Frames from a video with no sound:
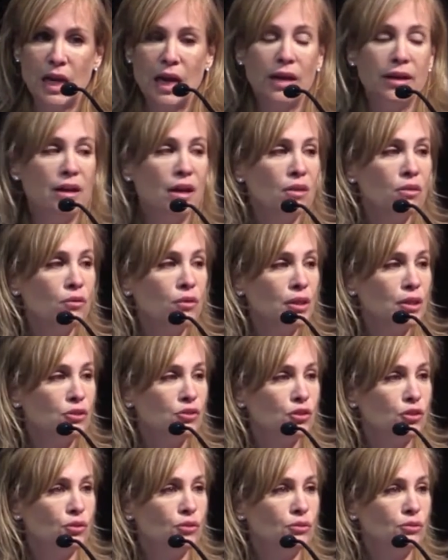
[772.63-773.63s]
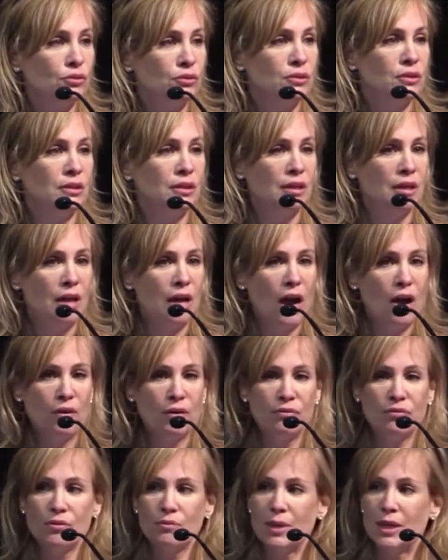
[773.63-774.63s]
Another issue, our
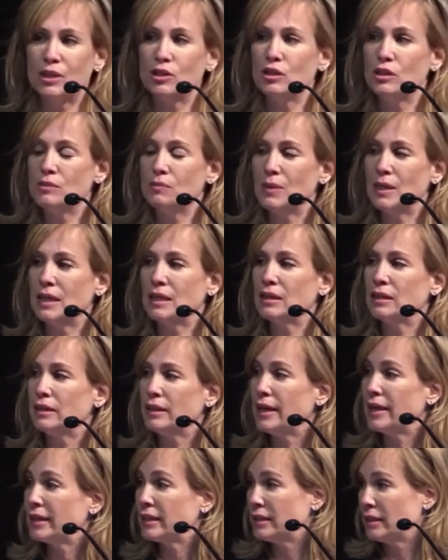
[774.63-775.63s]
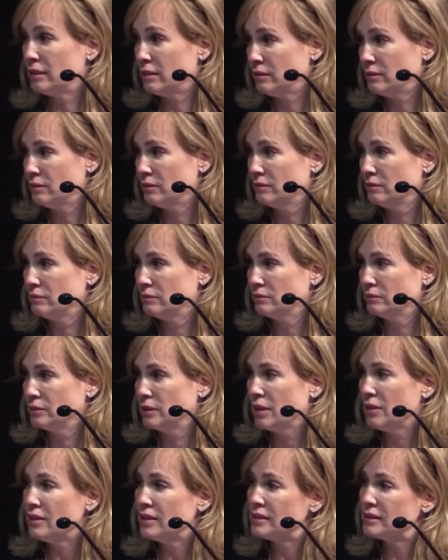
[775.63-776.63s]
information is being collected.
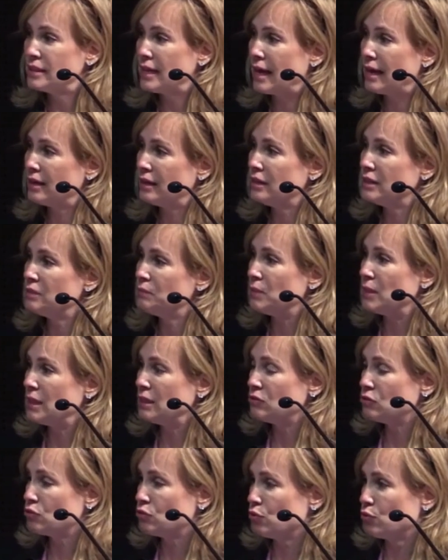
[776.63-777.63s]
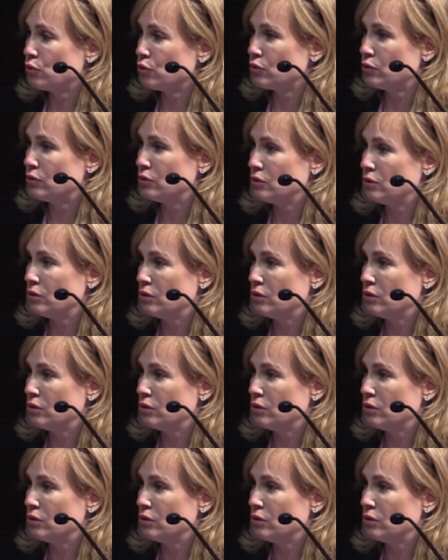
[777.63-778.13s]
This data is being stored.